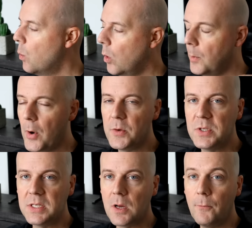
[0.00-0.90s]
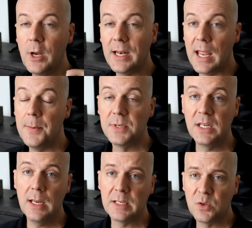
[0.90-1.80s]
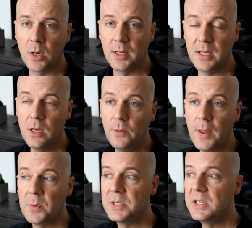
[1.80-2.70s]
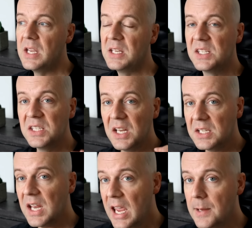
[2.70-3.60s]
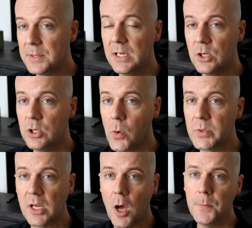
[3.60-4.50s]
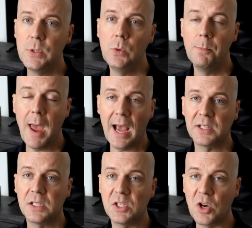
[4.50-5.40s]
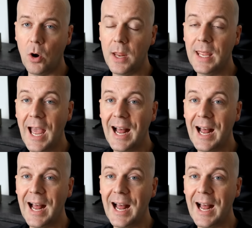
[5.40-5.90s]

Warner Brothers Discovery and AMC has struck a deal that will see six AMC shows come to Max starting